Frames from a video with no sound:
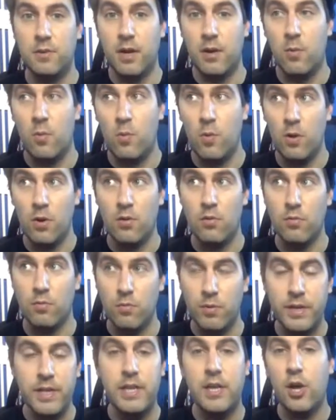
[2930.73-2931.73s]
You got to work
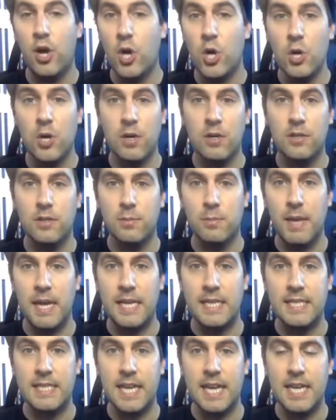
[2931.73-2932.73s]
really hard to
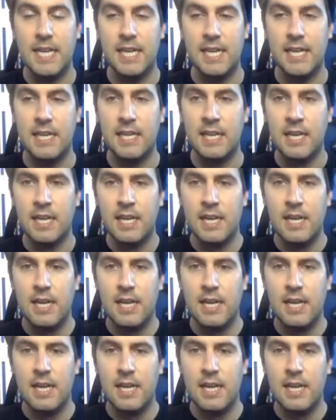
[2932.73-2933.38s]
maintain it,